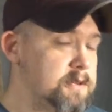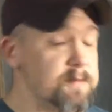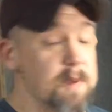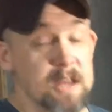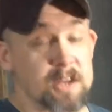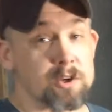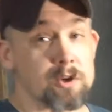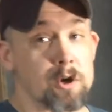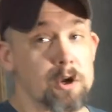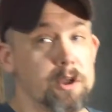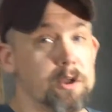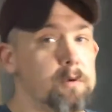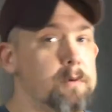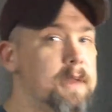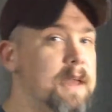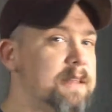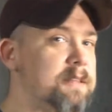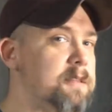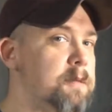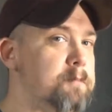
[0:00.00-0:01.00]
to make sure
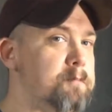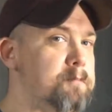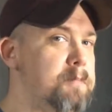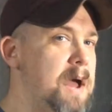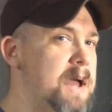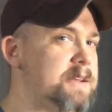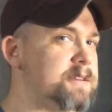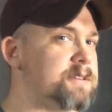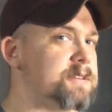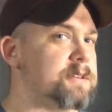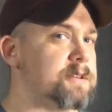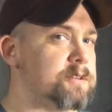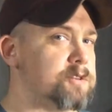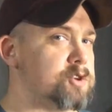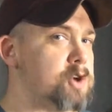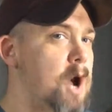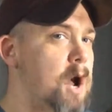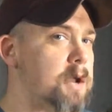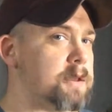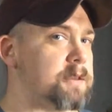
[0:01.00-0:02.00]
you get the best
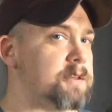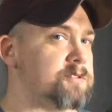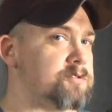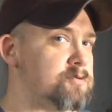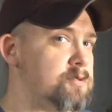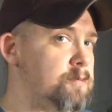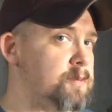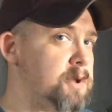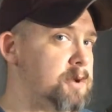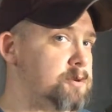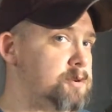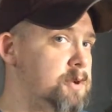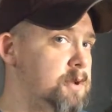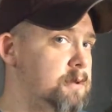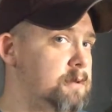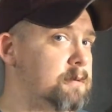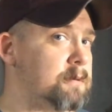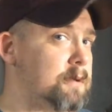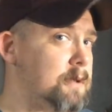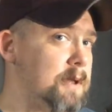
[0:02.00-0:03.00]
chalk
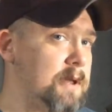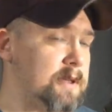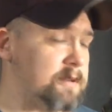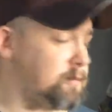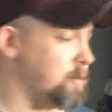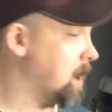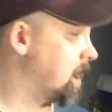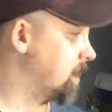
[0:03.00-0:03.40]
distribution as